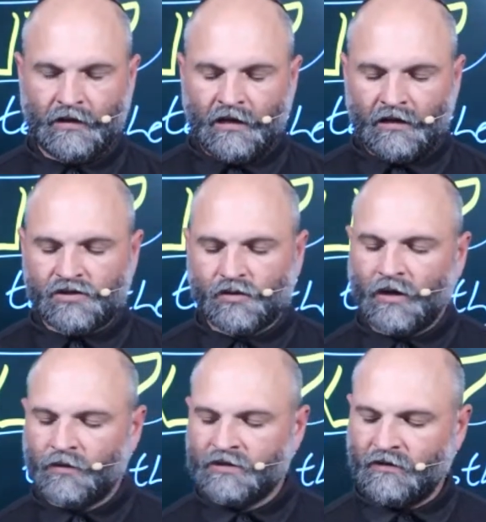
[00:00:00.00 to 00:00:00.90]
And so what I
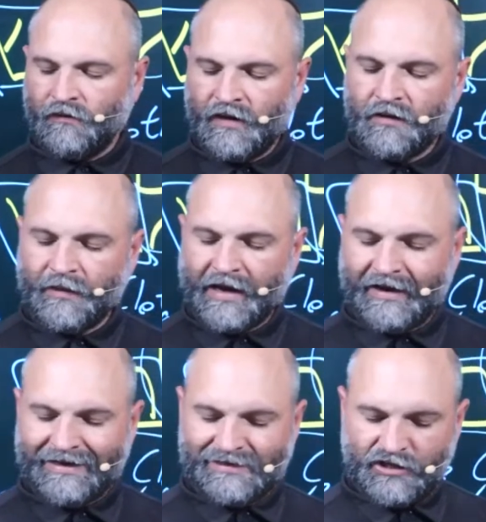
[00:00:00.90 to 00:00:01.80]
want you to think about
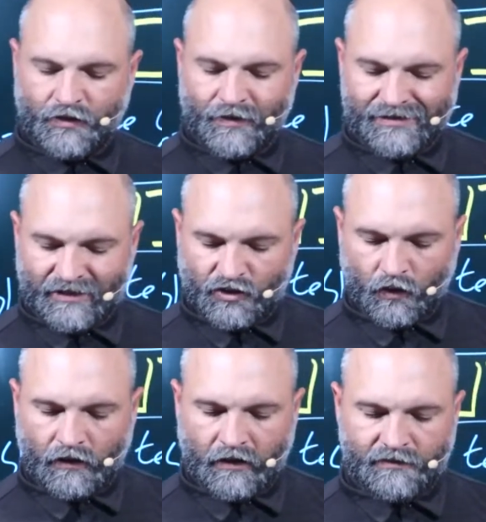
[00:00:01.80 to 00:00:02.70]
is, you as a
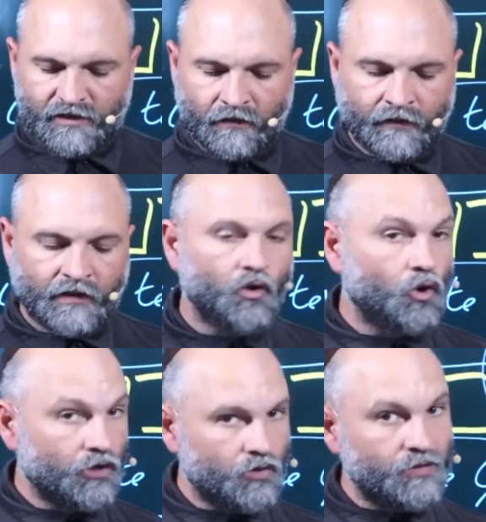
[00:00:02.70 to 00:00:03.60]
Torah observant, or
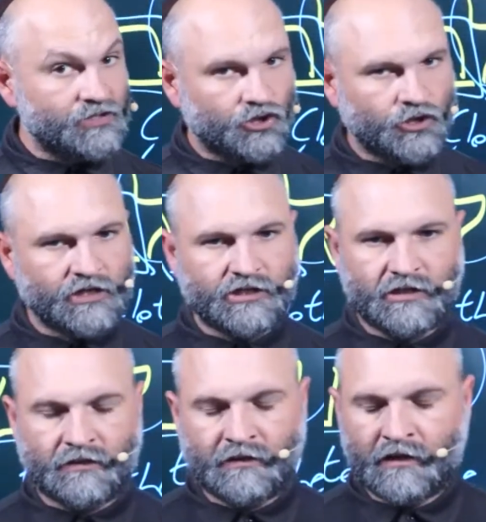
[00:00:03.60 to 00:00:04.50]
you as a
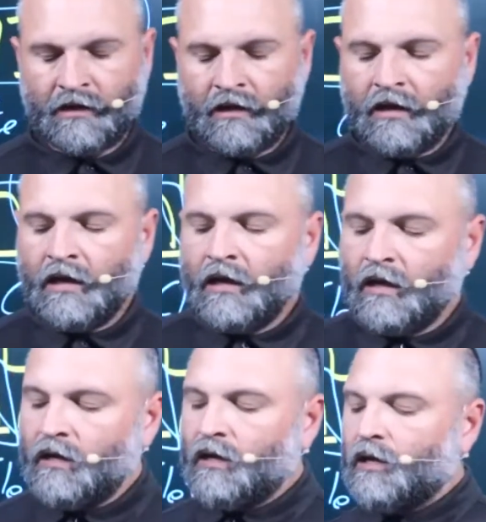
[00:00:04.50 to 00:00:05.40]
Christian
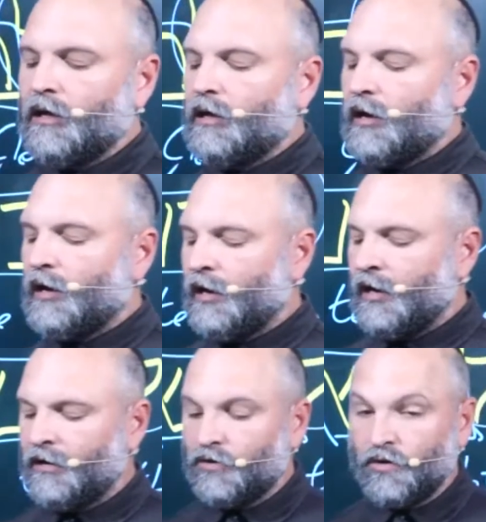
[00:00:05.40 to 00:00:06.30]

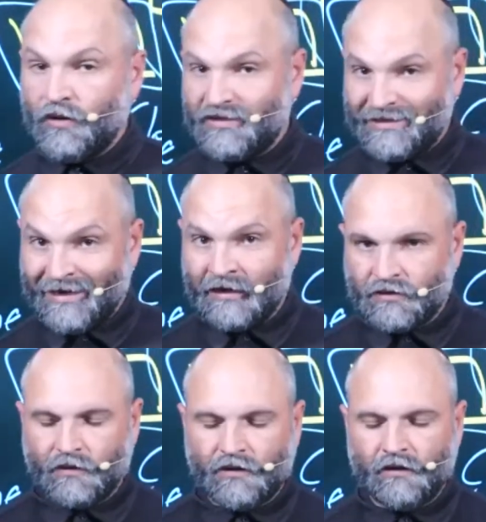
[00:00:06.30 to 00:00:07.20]
who is not
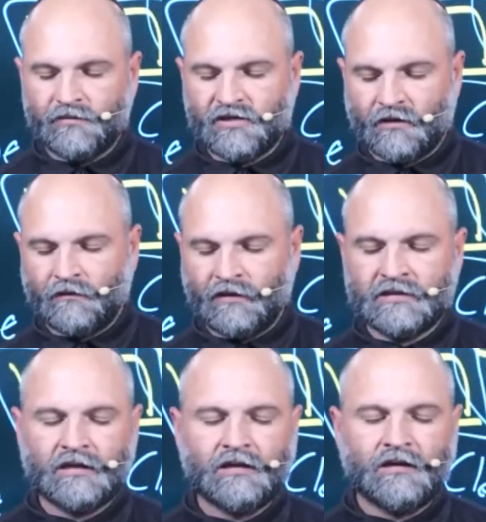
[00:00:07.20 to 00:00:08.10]
Torah observant,
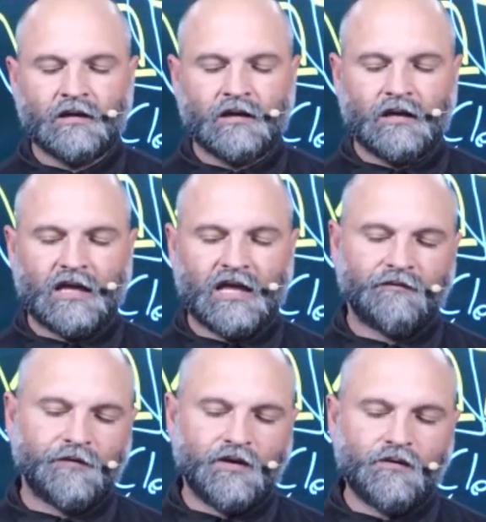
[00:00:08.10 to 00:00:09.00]

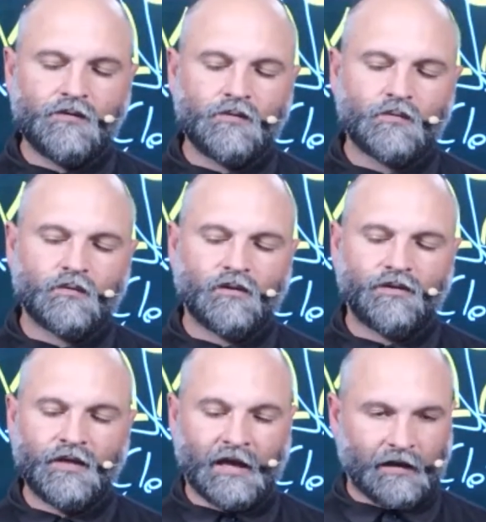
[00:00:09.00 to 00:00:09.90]
if you
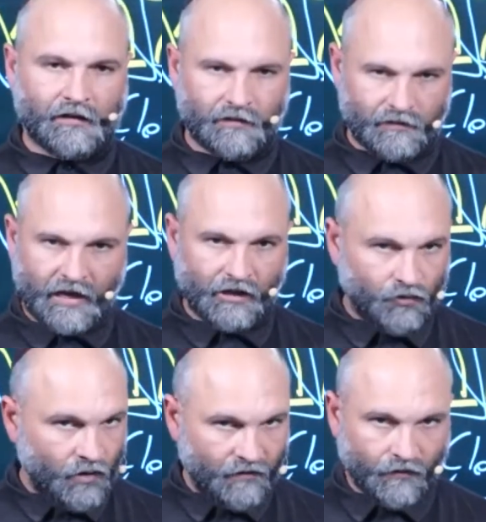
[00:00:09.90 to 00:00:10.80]
think that you
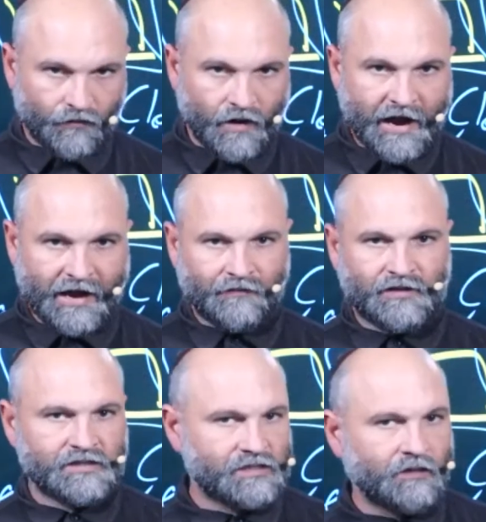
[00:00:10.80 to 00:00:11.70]
have arrived
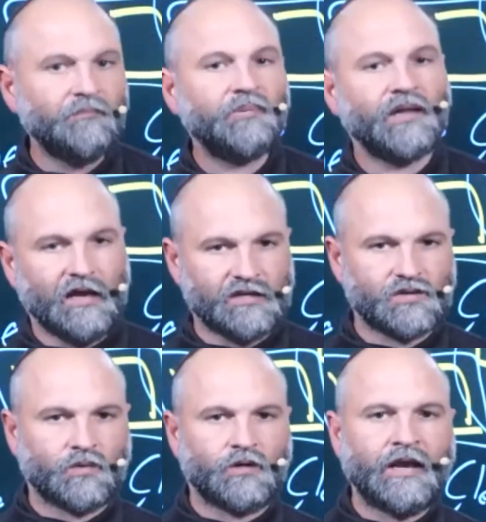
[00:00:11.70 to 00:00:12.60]
at some place
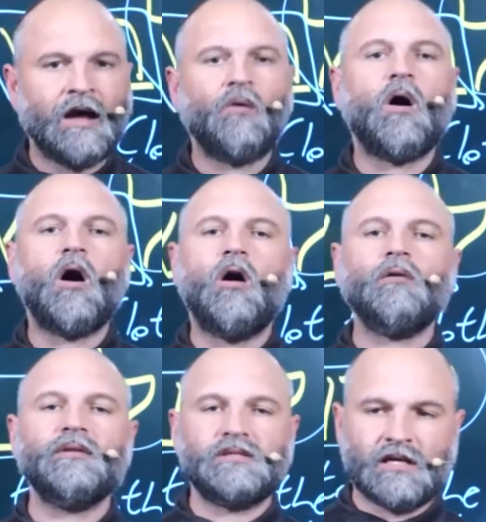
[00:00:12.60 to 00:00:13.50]
where now all of
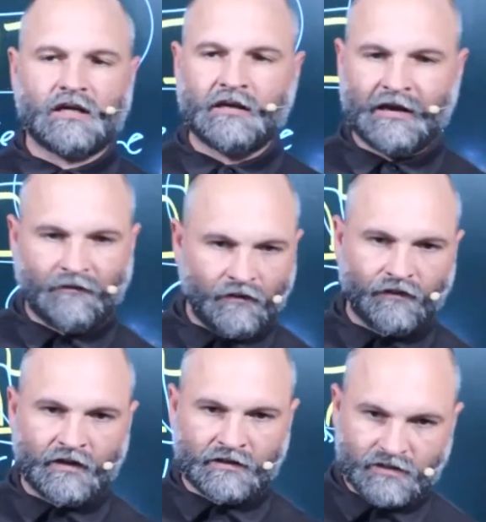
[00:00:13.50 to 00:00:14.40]
a sudden
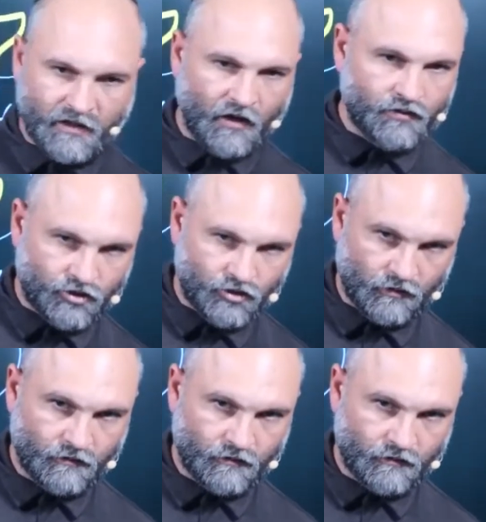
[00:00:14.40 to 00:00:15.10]
everything's kosher,